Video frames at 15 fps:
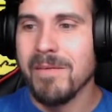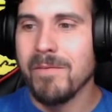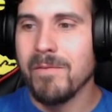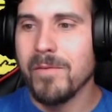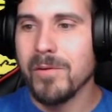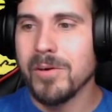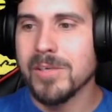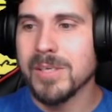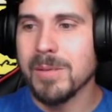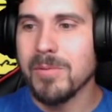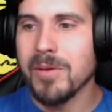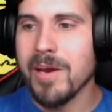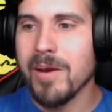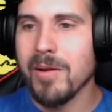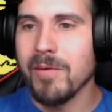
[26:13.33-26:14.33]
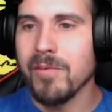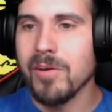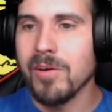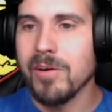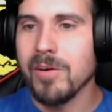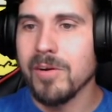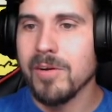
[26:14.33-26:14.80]
figure something out over
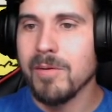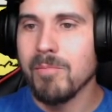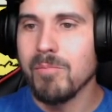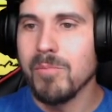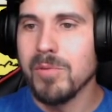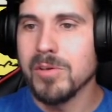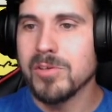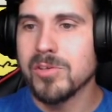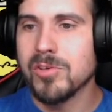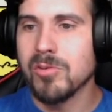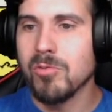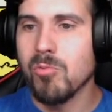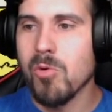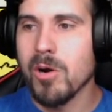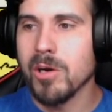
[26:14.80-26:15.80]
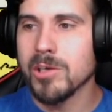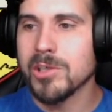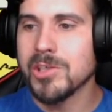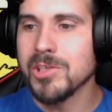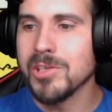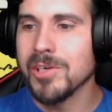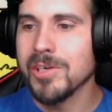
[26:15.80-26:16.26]
here. Mister
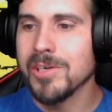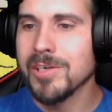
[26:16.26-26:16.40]
Washi.